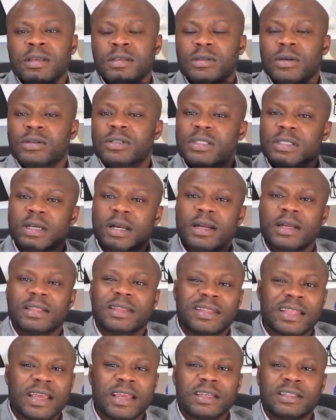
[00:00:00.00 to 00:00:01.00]
So
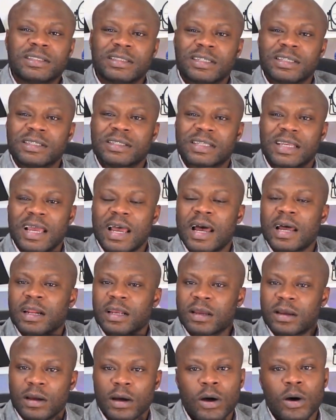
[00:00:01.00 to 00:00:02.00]
certain things just
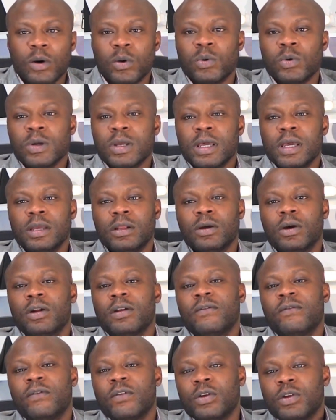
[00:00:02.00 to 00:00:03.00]
gotta go in
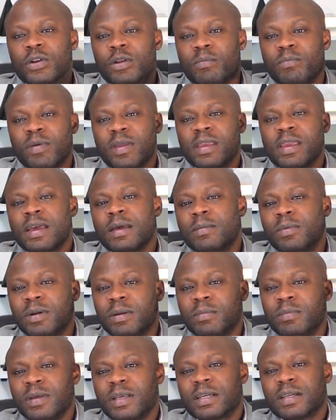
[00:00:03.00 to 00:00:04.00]
order for you to be able
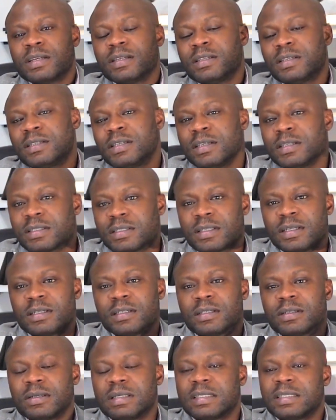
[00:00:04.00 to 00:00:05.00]
to be
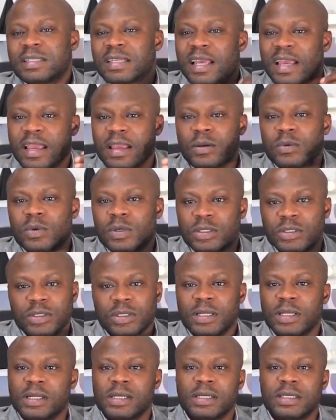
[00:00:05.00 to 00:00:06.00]
consistent, to attain what
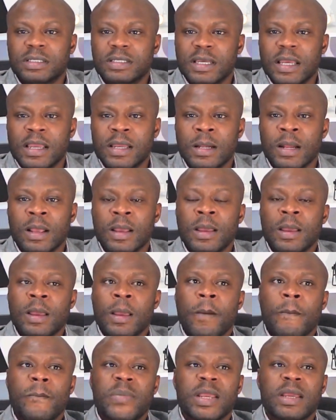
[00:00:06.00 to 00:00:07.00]
you need to
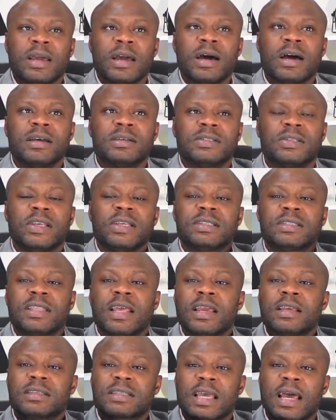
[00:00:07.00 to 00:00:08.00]
attain. Because these
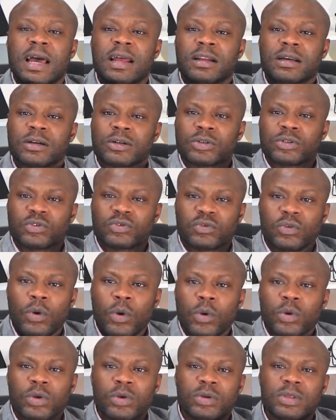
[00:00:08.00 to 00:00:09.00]
things kind of
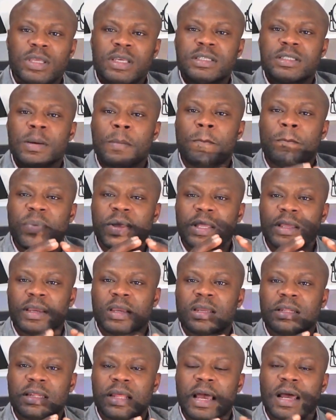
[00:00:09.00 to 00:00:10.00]
control you. These are
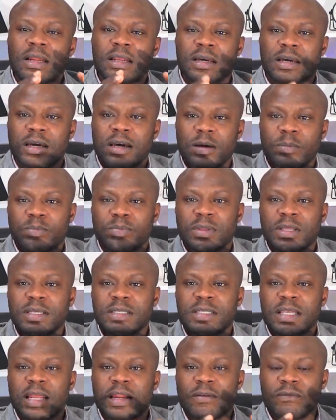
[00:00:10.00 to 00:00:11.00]
billion-dollar
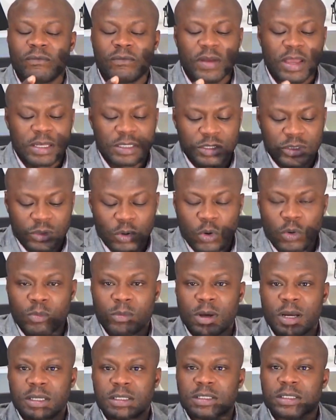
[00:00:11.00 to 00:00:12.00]
companies that invest so
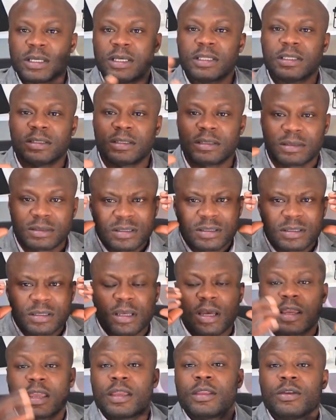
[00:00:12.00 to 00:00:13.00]
much in
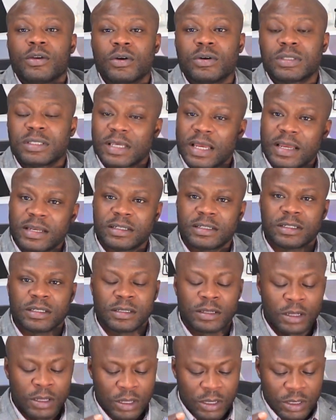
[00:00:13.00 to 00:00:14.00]
sucking your attention.